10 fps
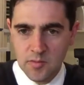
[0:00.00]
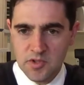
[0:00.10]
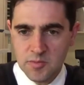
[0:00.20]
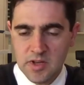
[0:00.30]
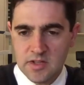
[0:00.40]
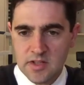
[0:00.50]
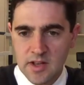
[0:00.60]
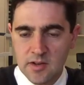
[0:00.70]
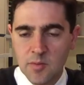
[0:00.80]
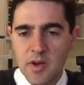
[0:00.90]
which means
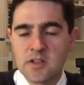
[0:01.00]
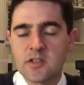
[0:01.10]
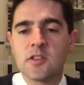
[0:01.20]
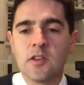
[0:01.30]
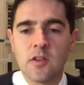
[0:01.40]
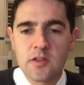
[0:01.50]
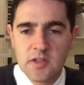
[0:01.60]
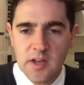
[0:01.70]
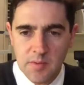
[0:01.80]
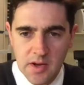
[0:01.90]
that the patient's going to notice
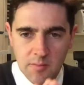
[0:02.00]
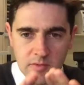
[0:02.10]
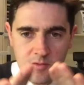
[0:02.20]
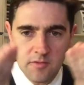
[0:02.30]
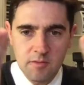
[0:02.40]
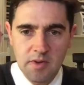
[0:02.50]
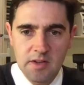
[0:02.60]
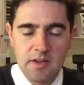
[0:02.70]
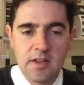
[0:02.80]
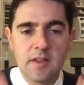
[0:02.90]
it coming up from
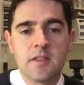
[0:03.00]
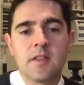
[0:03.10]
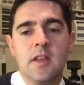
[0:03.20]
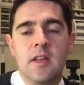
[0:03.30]
underneath